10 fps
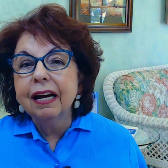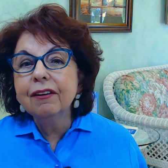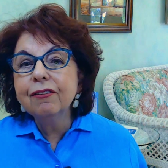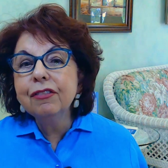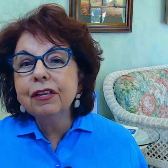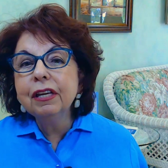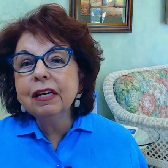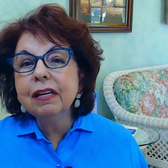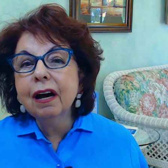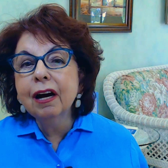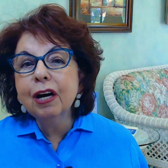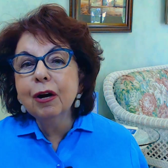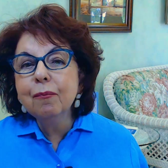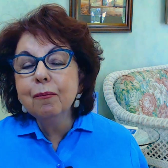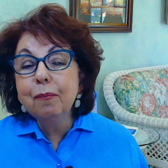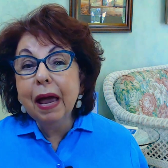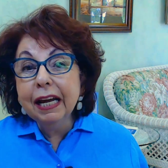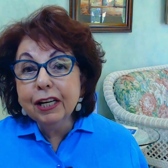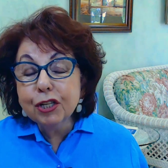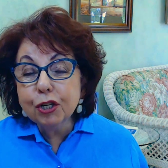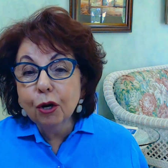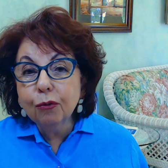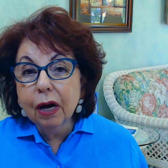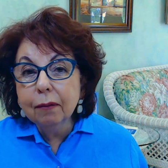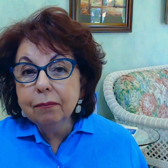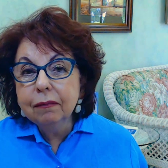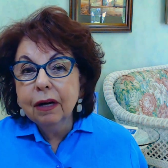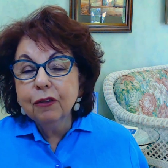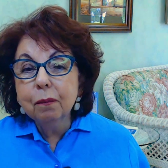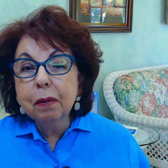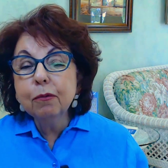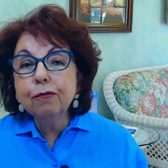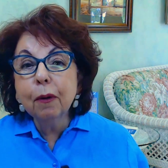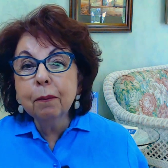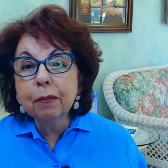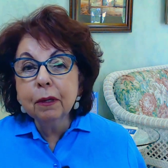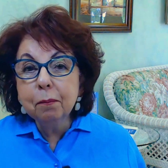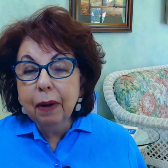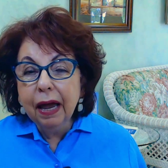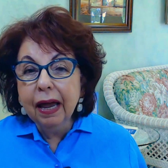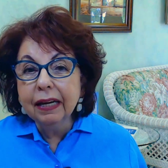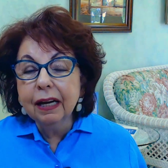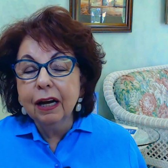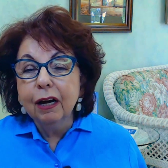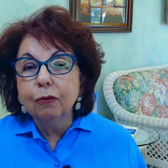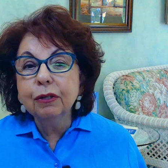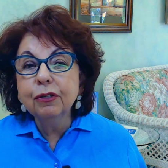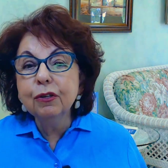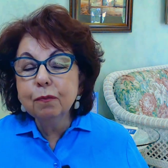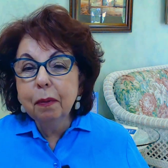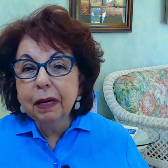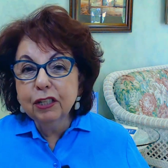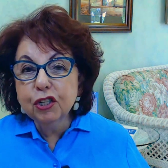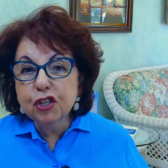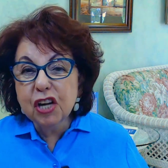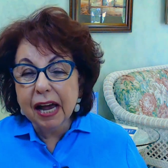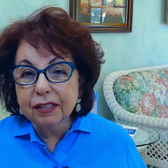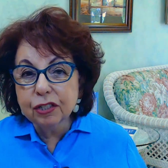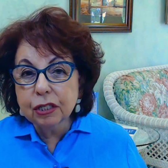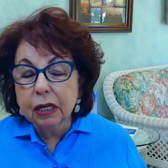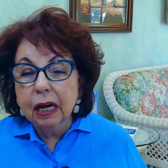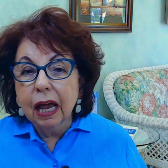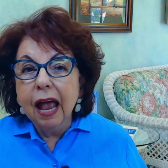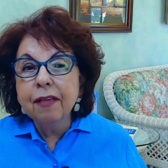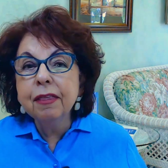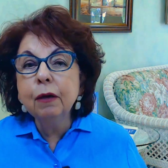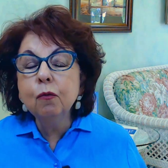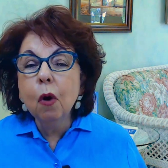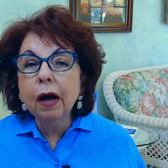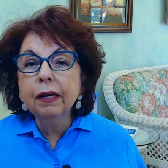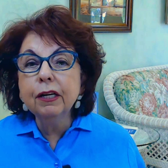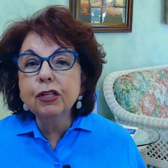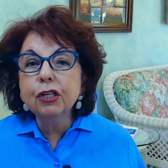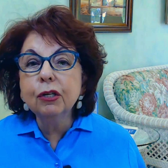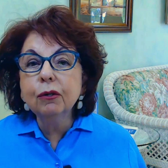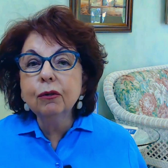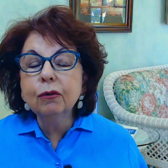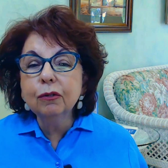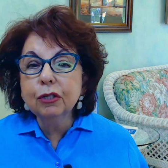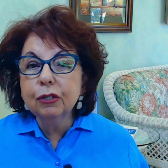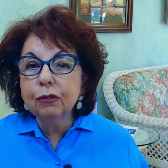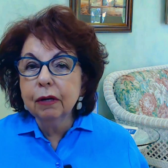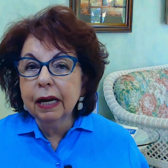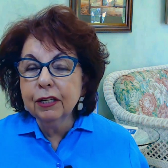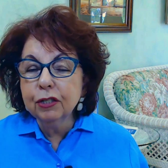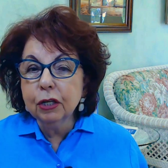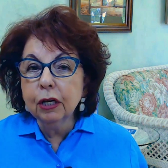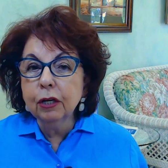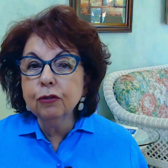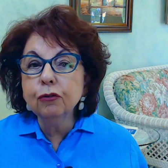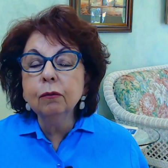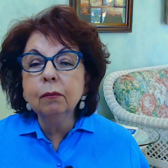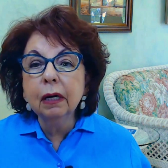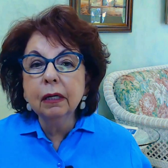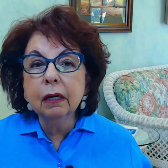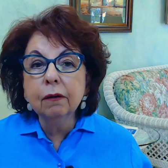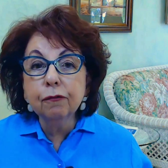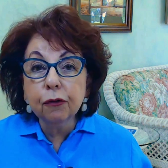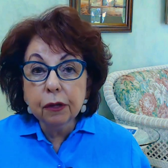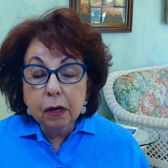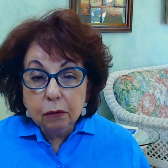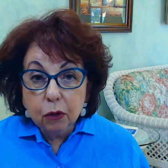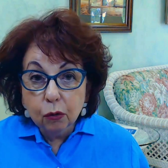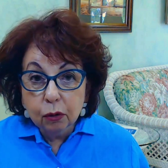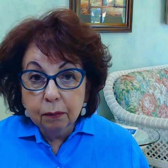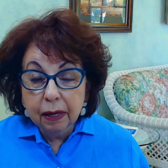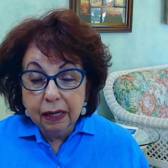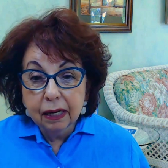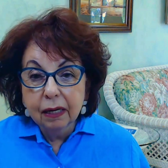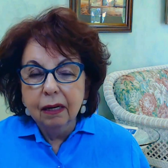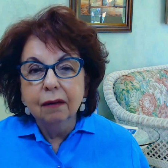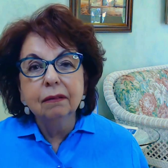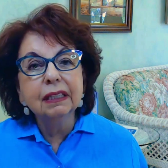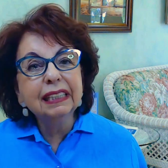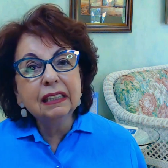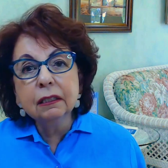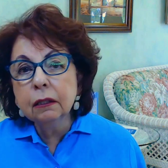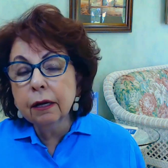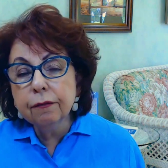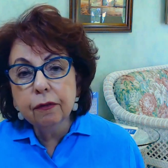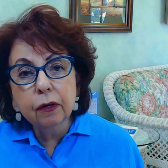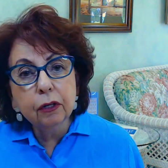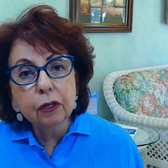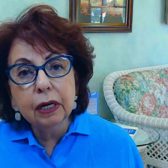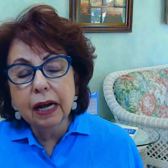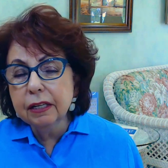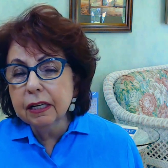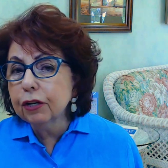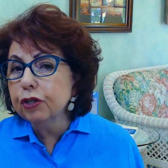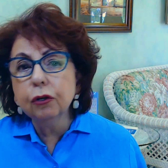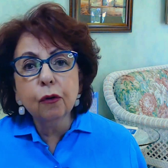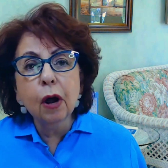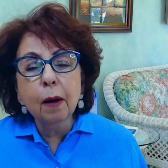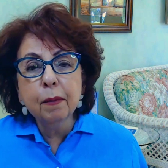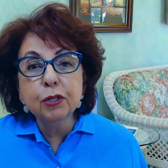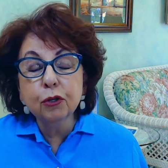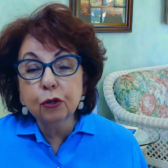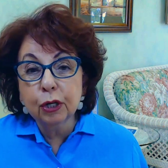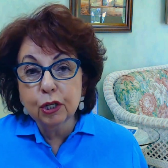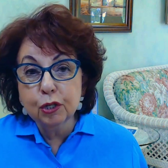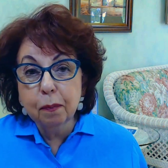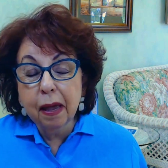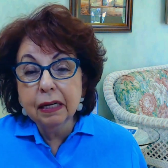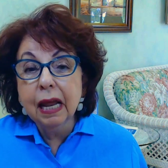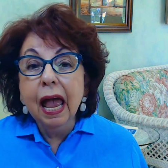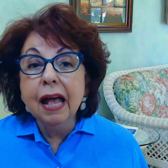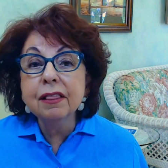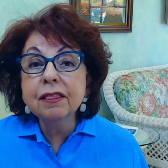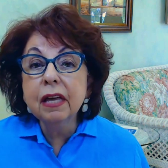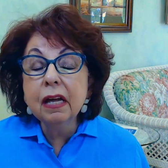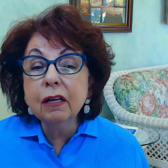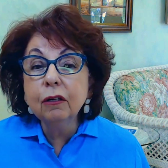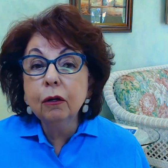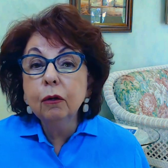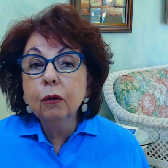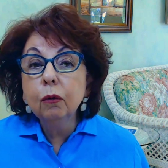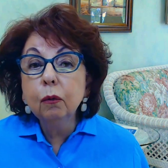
the bank showed up, the people from the bank, with this big chest, and they wanted you to exchange your money for their local money. Well, this is not a very good idea, because you don't know how much you're going to spend. And then